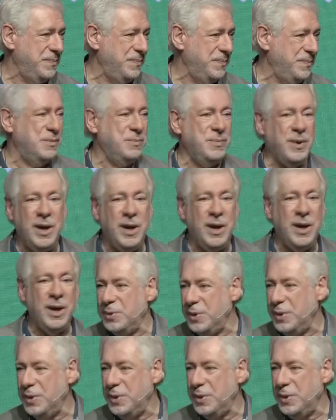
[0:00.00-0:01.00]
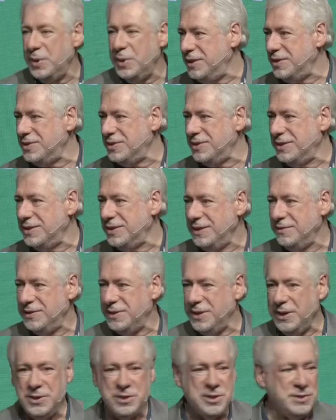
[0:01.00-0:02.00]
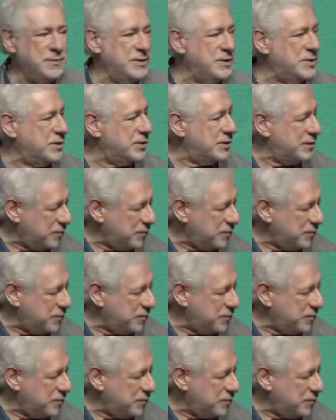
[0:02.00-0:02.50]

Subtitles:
And my prayer is for those of us that have